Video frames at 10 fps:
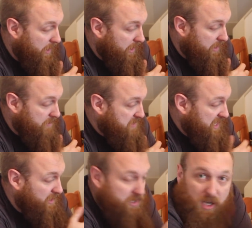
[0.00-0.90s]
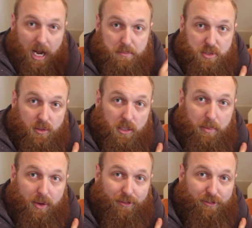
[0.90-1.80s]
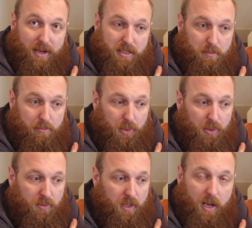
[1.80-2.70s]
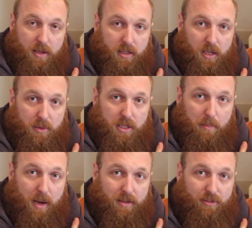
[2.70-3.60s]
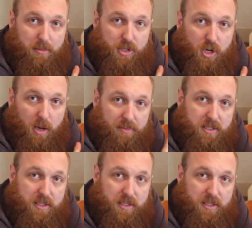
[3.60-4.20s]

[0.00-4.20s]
I know it's not absolutely perfect, but you know, you're not buying it from a shop.